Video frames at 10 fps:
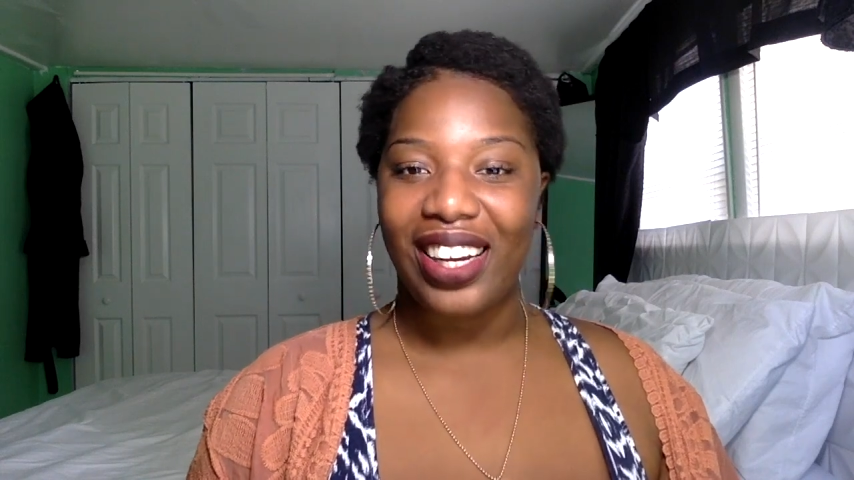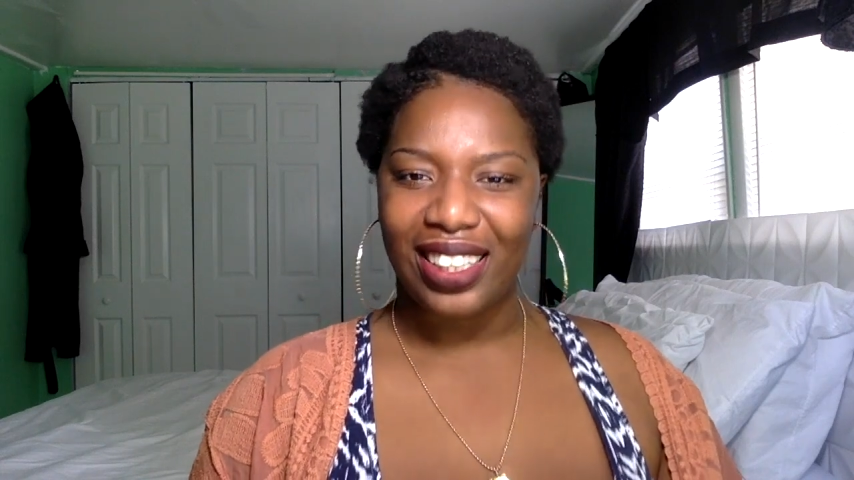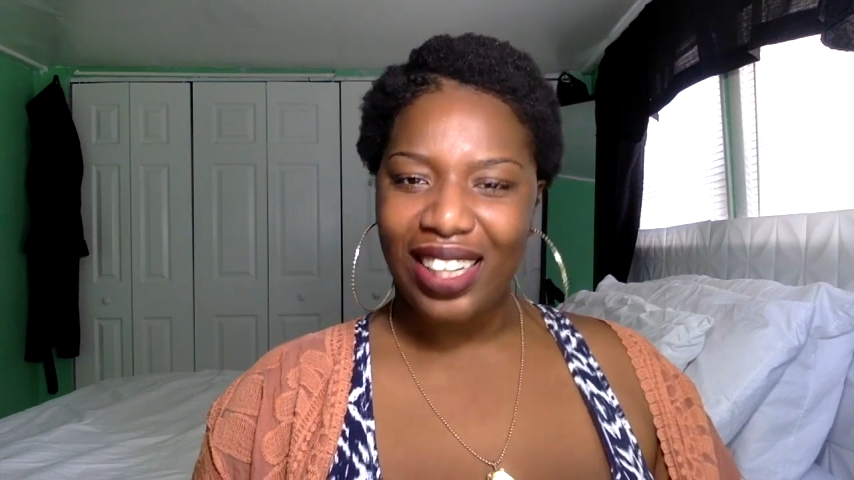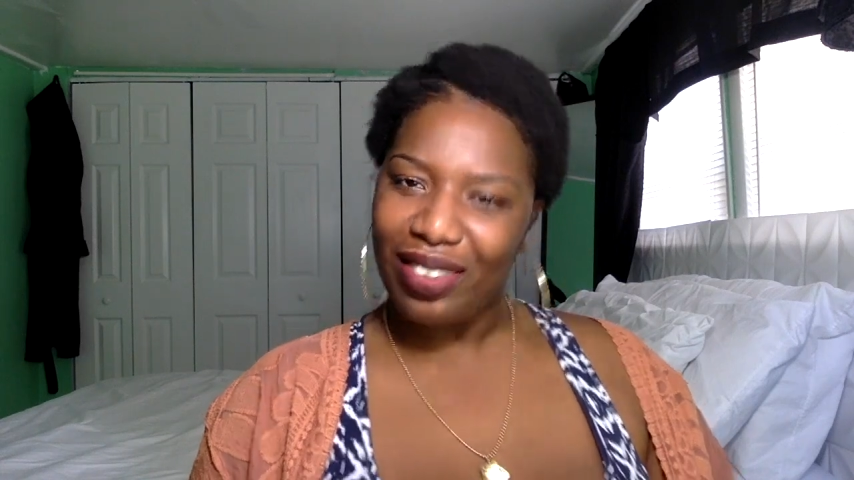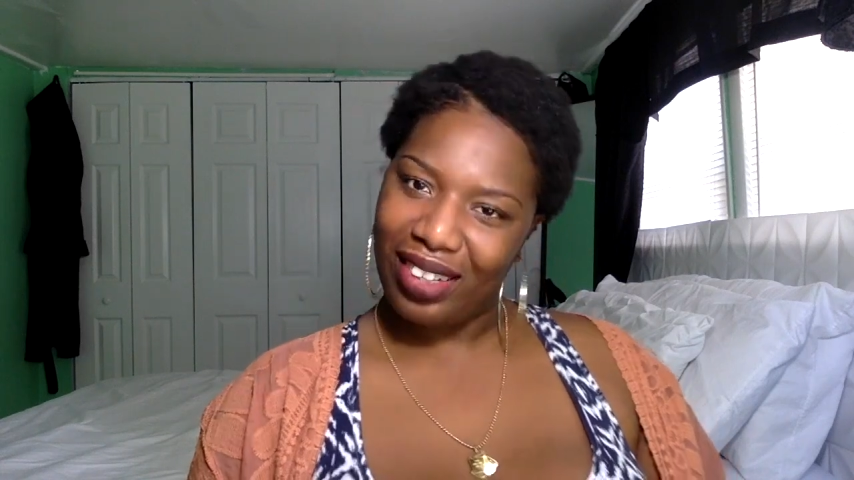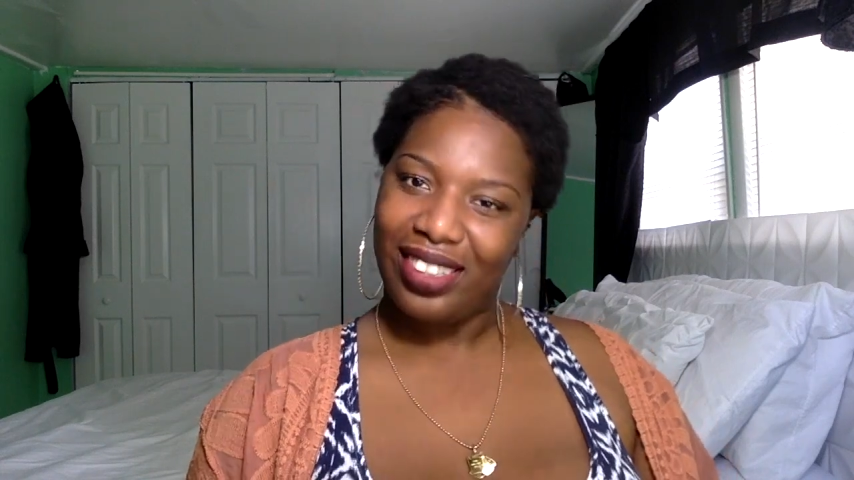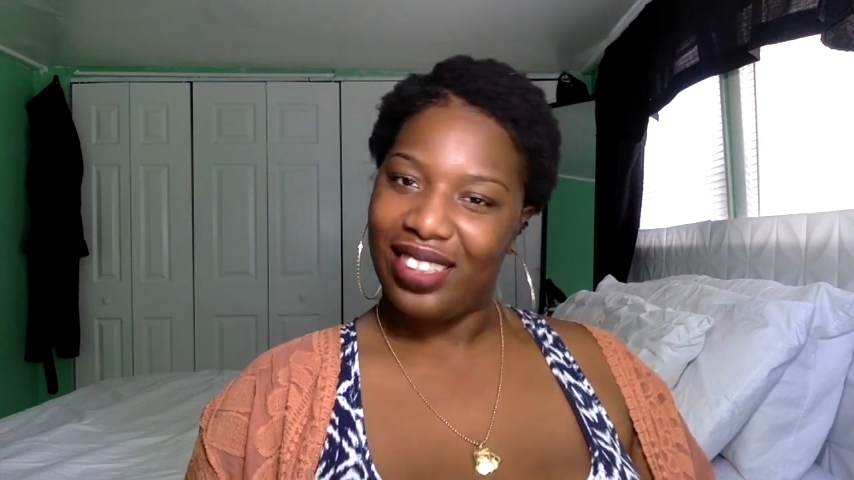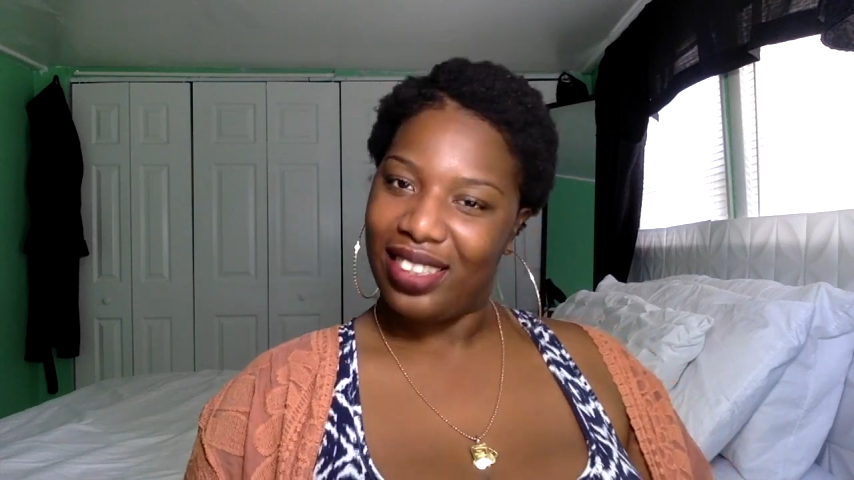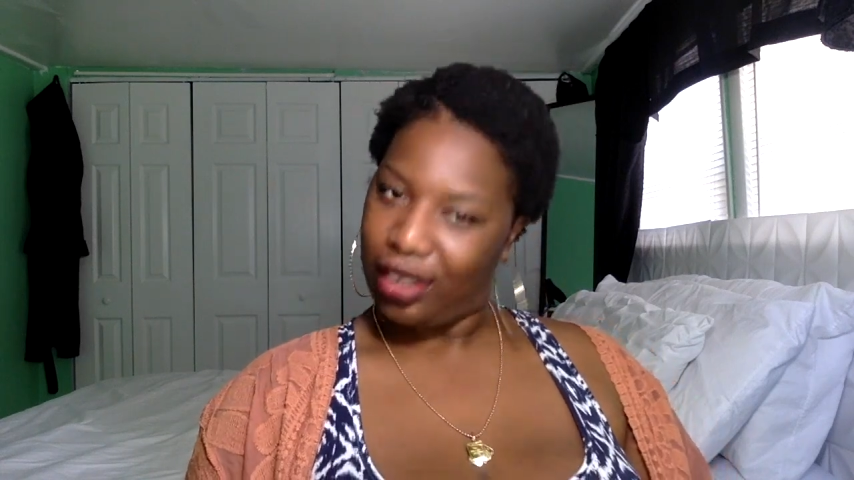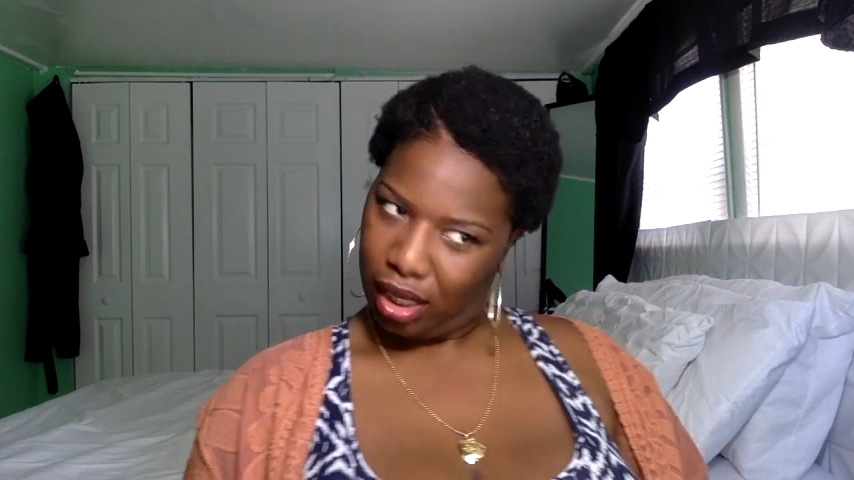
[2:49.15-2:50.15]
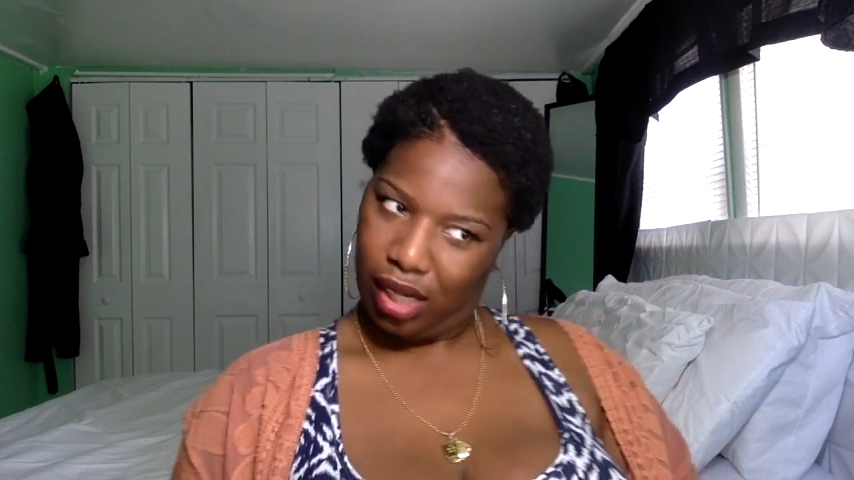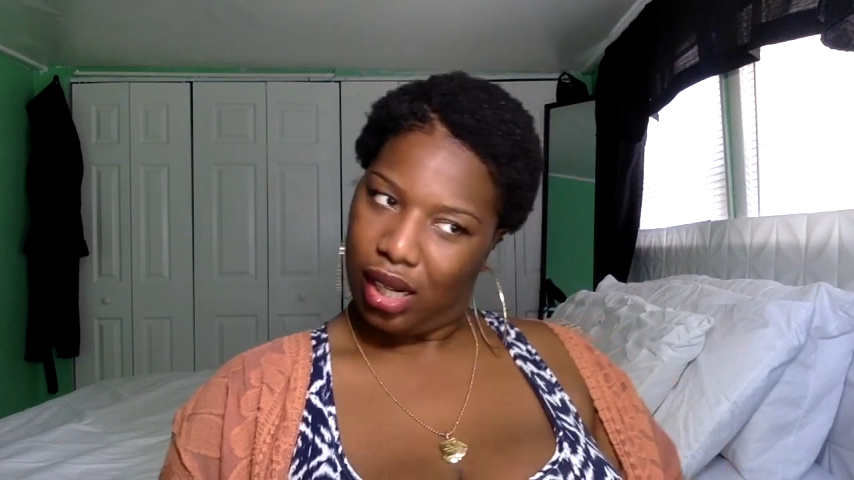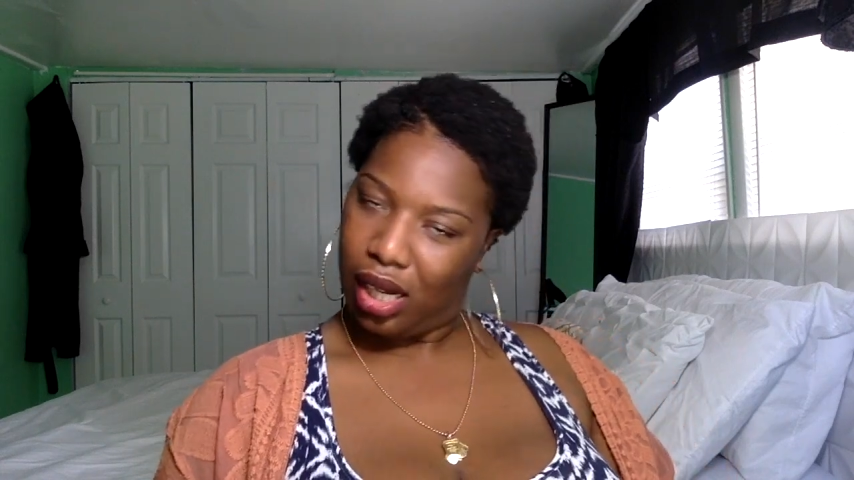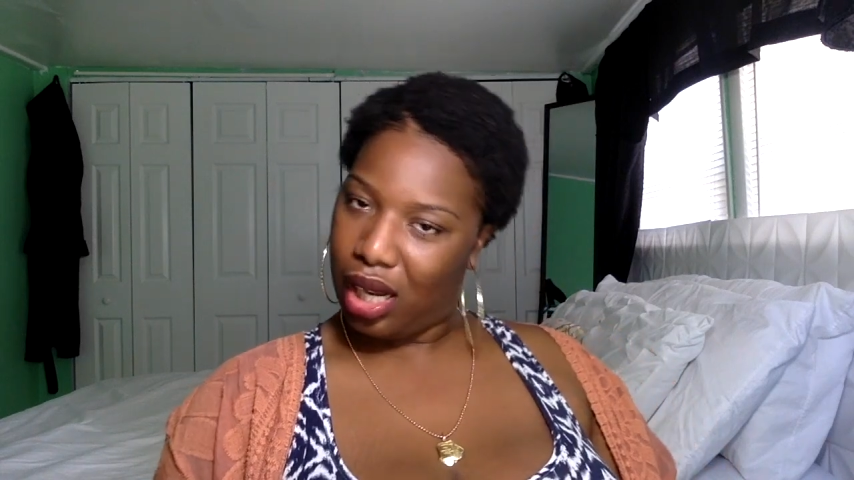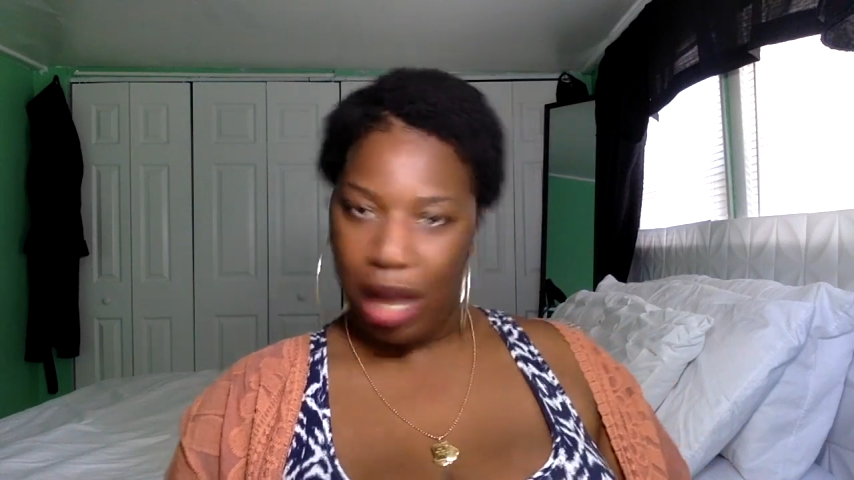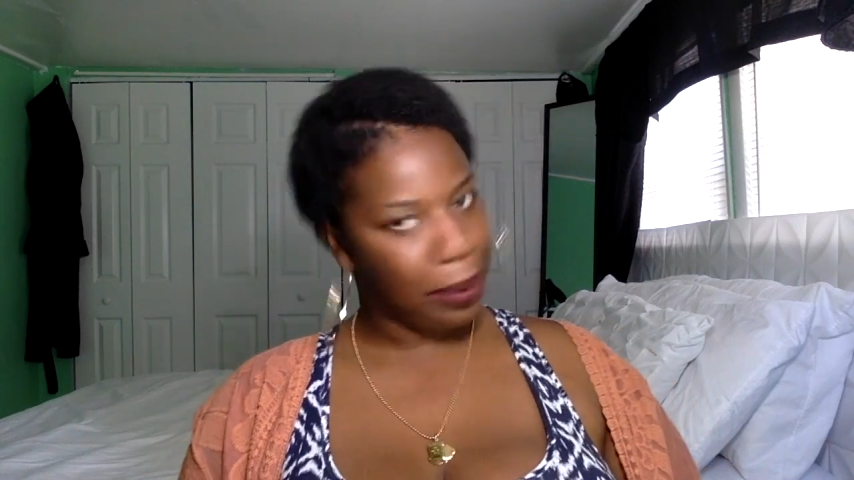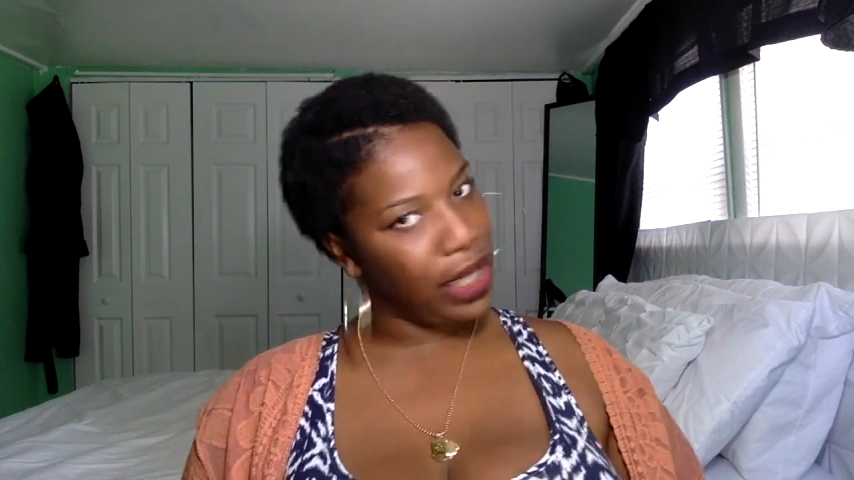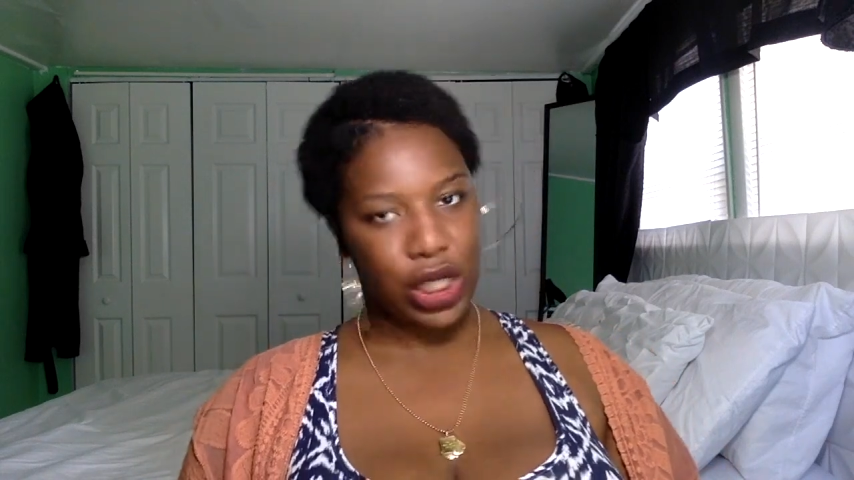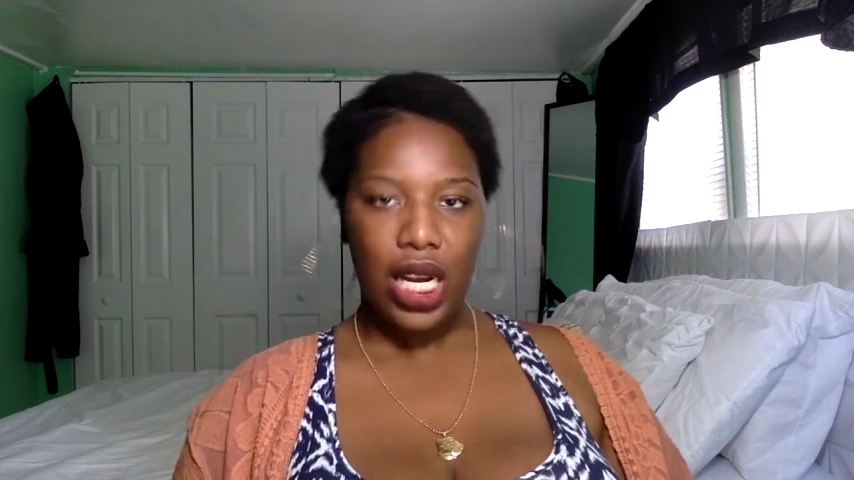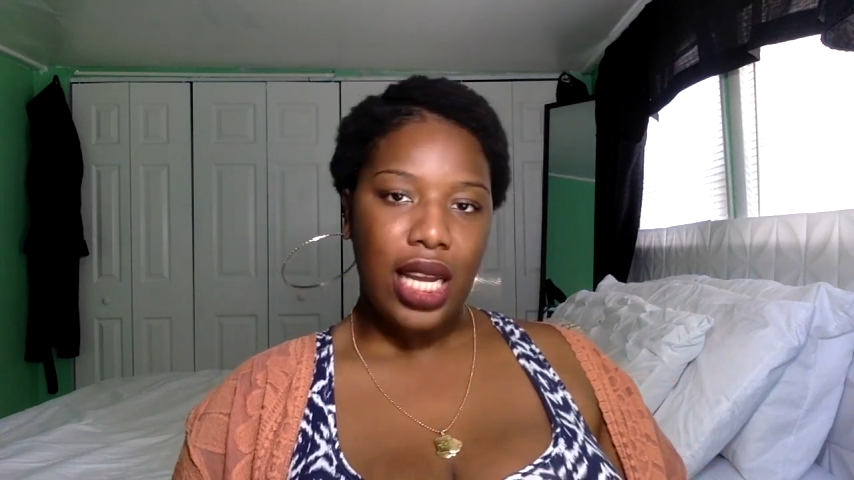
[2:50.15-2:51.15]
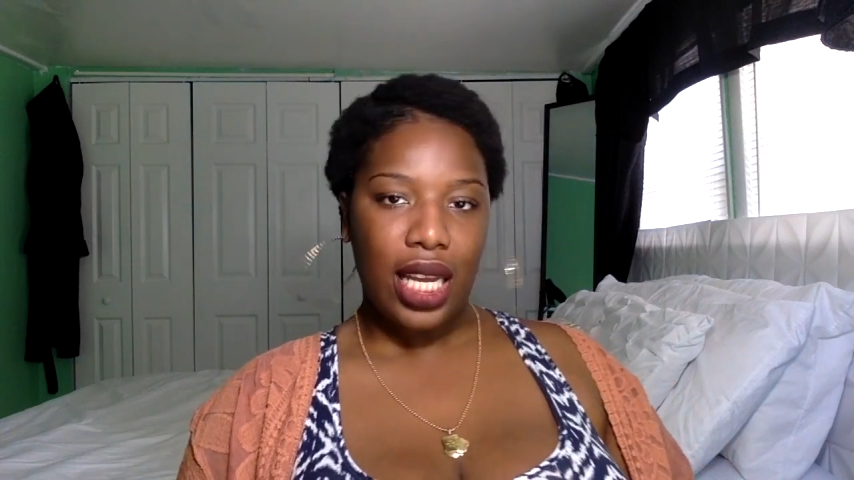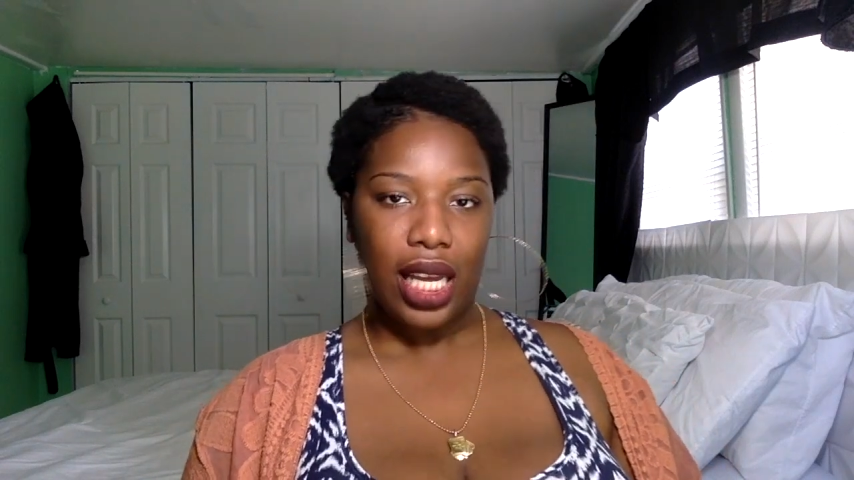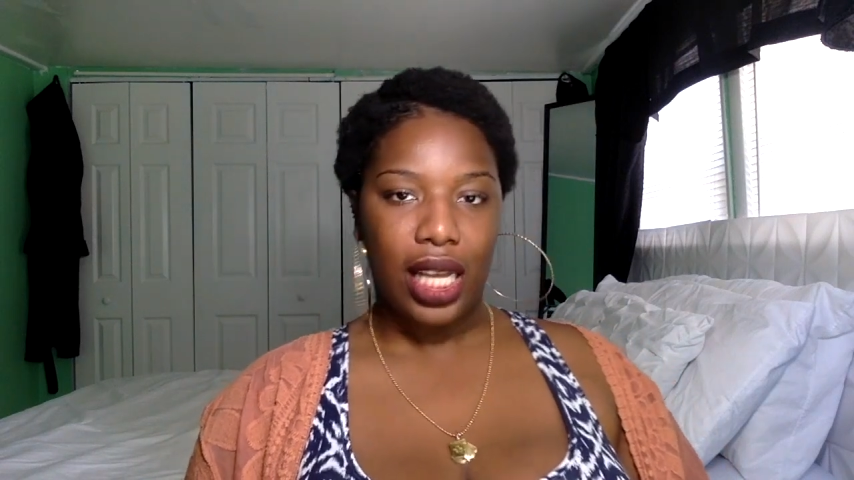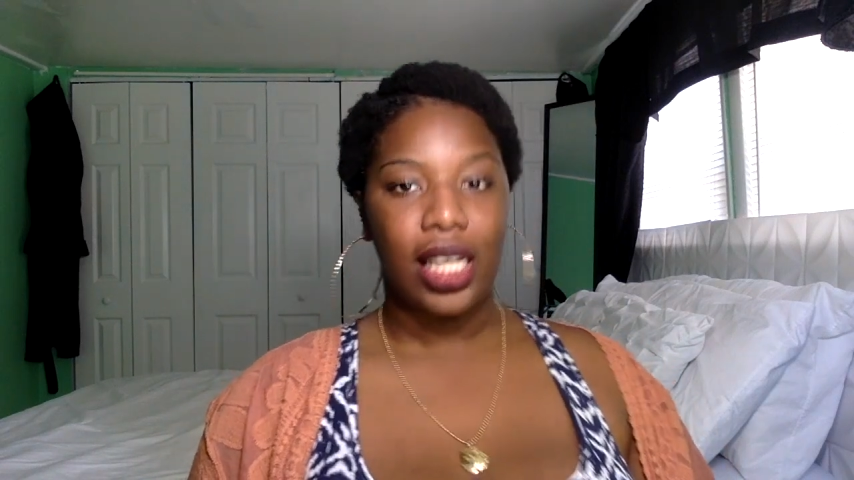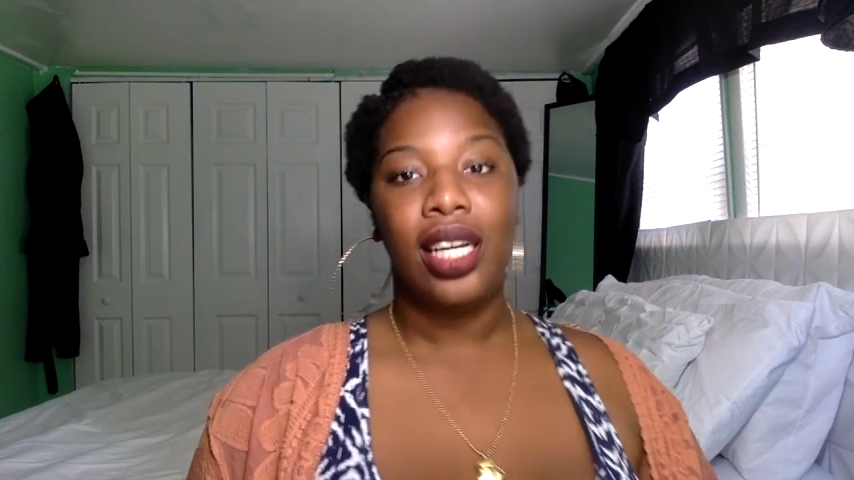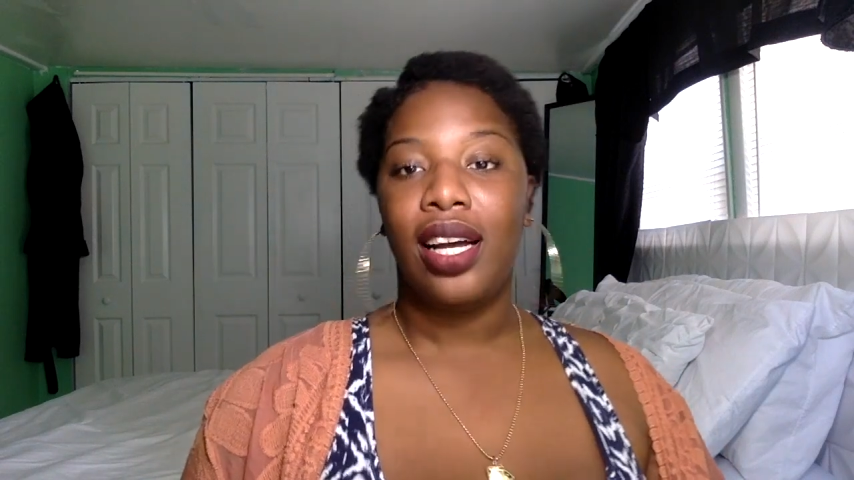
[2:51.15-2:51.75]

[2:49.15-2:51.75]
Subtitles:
I was like, well, let me try it.